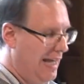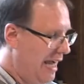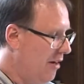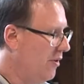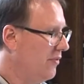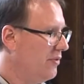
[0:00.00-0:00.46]

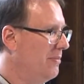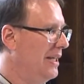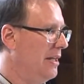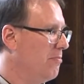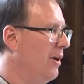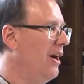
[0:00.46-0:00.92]
however
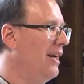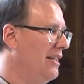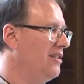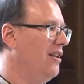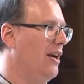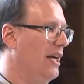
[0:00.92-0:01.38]
many
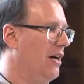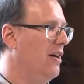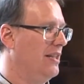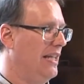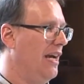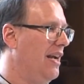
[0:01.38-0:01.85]
bodies lying
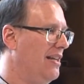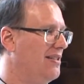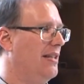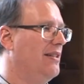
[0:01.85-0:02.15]
on the ice,